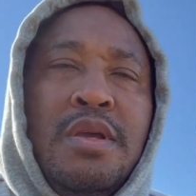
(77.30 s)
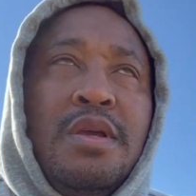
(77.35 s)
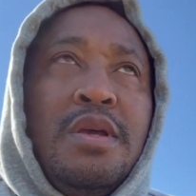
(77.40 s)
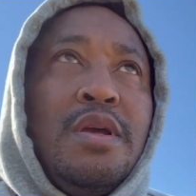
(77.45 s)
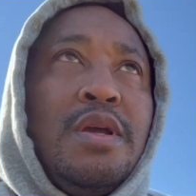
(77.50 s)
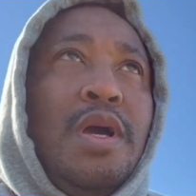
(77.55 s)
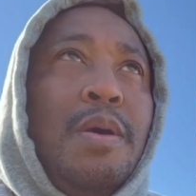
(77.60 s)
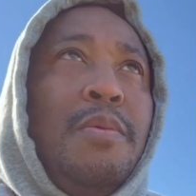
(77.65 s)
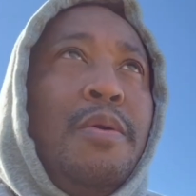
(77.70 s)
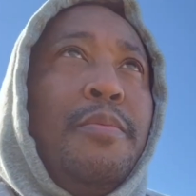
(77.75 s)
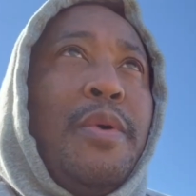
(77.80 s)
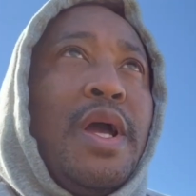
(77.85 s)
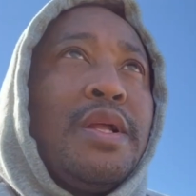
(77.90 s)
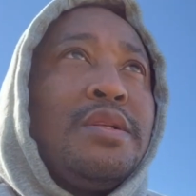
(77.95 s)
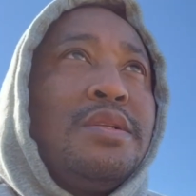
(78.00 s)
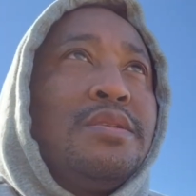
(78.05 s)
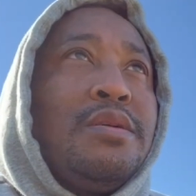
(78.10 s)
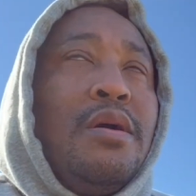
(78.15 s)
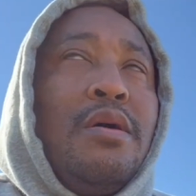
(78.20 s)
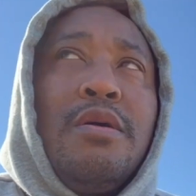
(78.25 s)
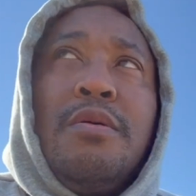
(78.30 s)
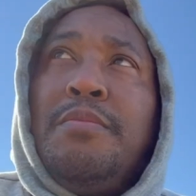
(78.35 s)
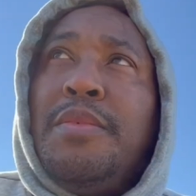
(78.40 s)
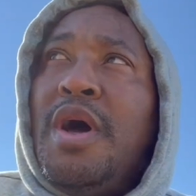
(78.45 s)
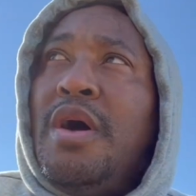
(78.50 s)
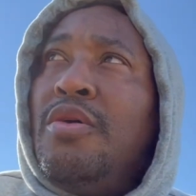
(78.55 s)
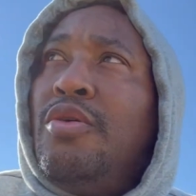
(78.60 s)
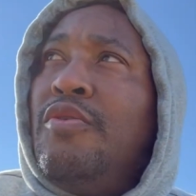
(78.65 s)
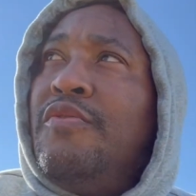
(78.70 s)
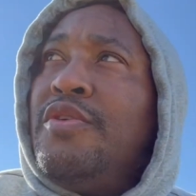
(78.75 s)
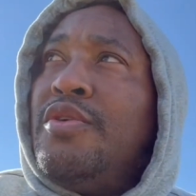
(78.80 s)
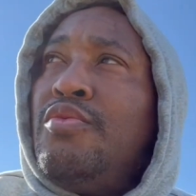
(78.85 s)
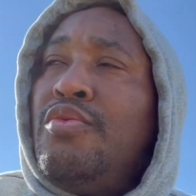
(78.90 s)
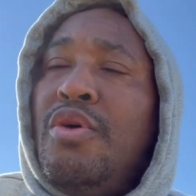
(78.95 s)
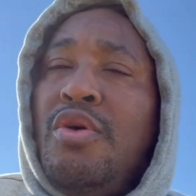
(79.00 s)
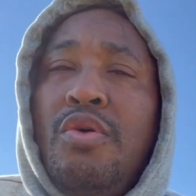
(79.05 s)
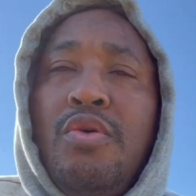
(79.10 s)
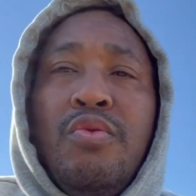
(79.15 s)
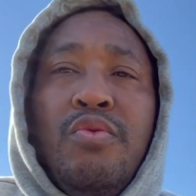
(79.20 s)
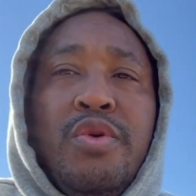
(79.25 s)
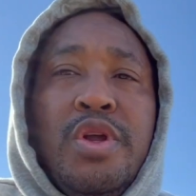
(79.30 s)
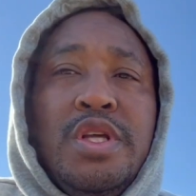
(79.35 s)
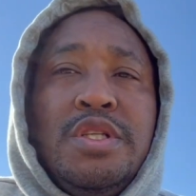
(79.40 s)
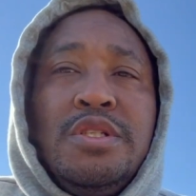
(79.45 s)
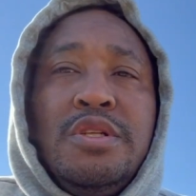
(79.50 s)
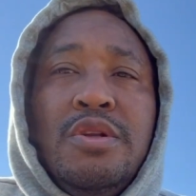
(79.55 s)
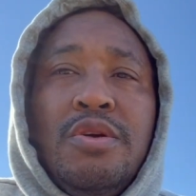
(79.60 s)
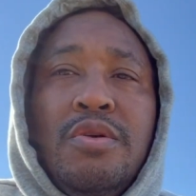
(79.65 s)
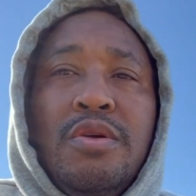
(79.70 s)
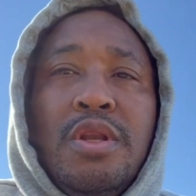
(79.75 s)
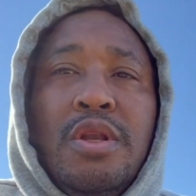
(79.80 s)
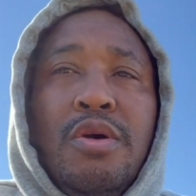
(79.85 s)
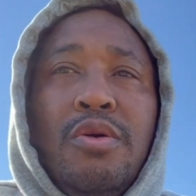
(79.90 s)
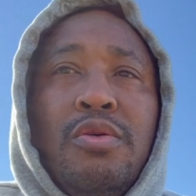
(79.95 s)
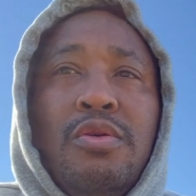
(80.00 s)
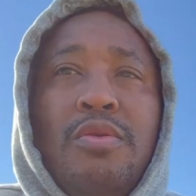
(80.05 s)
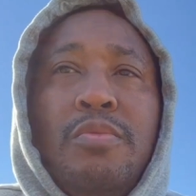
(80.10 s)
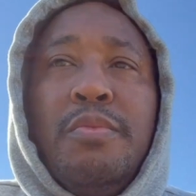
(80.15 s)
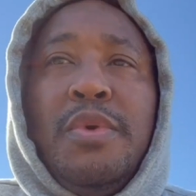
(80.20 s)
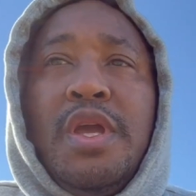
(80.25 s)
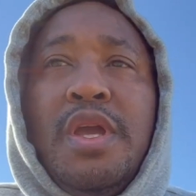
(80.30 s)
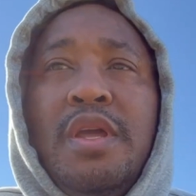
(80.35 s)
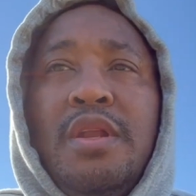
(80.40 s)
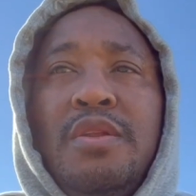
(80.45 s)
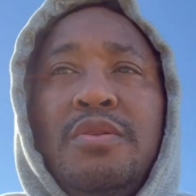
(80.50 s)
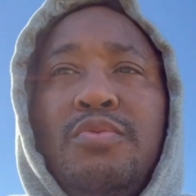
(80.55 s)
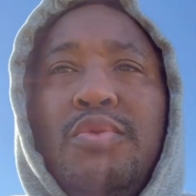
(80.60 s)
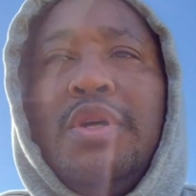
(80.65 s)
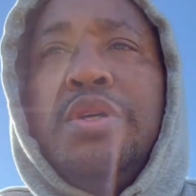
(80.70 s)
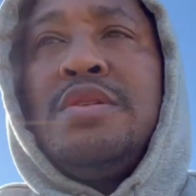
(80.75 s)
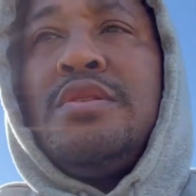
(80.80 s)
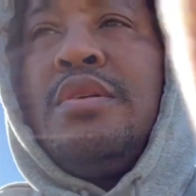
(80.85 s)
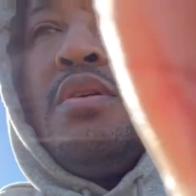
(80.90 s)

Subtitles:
coming back to talk about over the road, regional, local, man, and what's